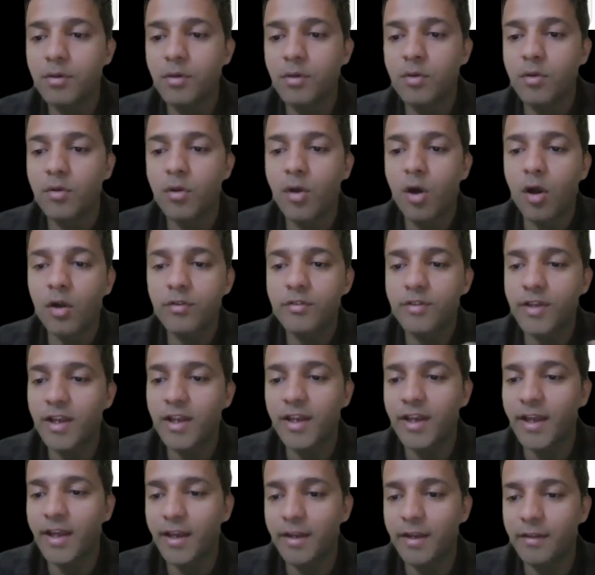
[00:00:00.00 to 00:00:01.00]
not
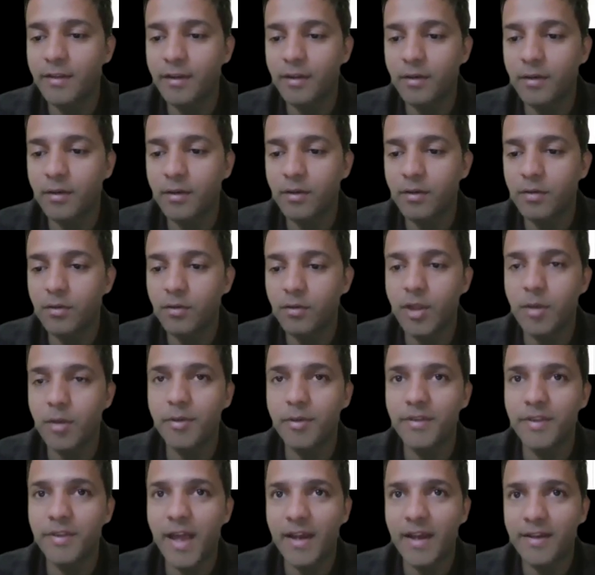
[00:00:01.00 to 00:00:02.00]
selling anything to
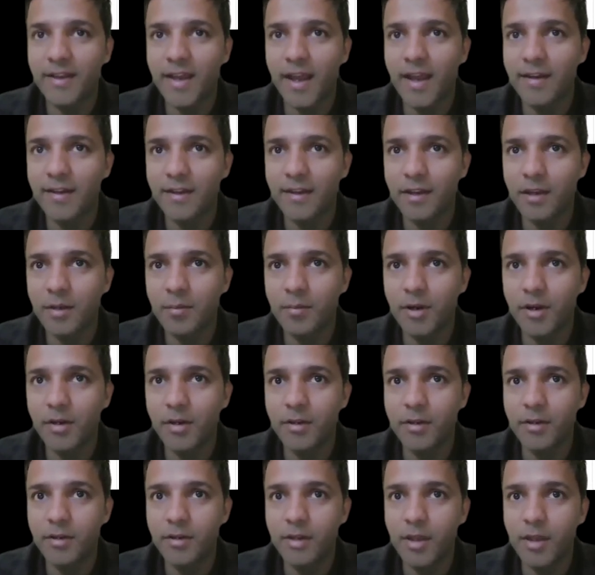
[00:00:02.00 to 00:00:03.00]
them in that category,
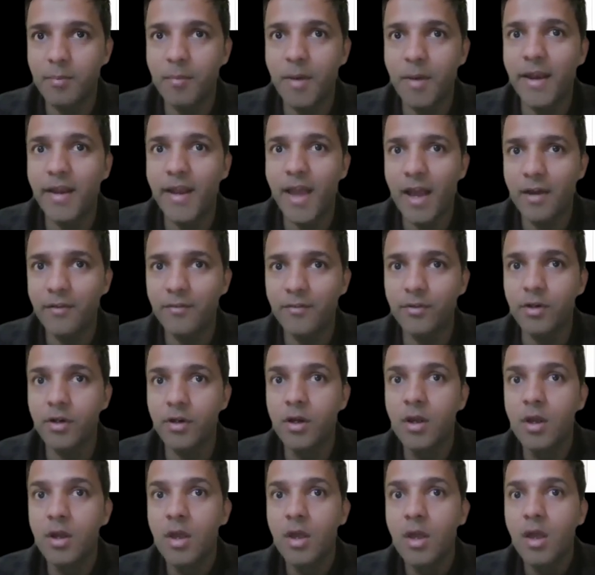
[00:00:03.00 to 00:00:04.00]
but they might have a